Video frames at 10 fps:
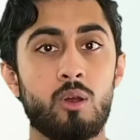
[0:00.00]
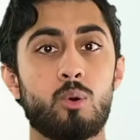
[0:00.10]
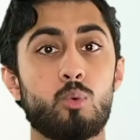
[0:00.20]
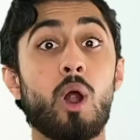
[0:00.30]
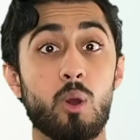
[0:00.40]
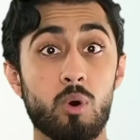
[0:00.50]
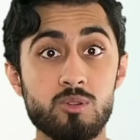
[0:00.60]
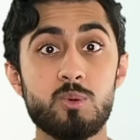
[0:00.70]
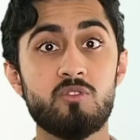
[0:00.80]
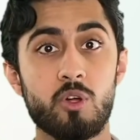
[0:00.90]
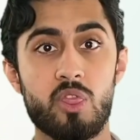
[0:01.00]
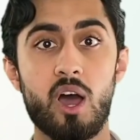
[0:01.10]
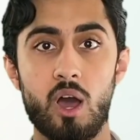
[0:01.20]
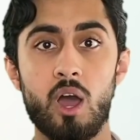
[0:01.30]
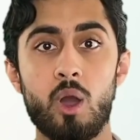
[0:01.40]
Right, once we've done
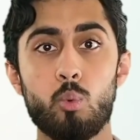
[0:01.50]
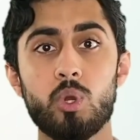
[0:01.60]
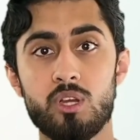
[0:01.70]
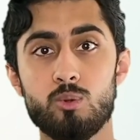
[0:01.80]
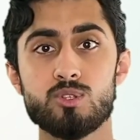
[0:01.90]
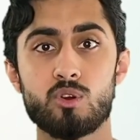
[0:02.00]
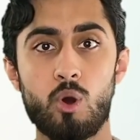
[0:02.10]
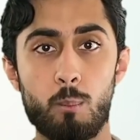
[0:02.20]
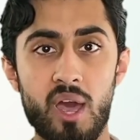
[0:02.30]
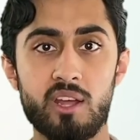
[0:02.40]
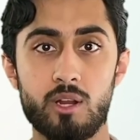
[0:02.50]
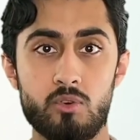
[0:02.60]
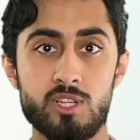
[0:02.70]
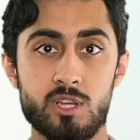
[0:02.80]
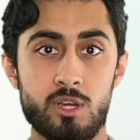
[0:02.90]
that, we can do some competitor
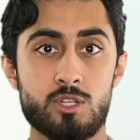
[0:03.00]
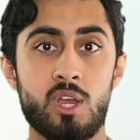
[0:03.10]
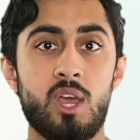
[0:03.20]
research.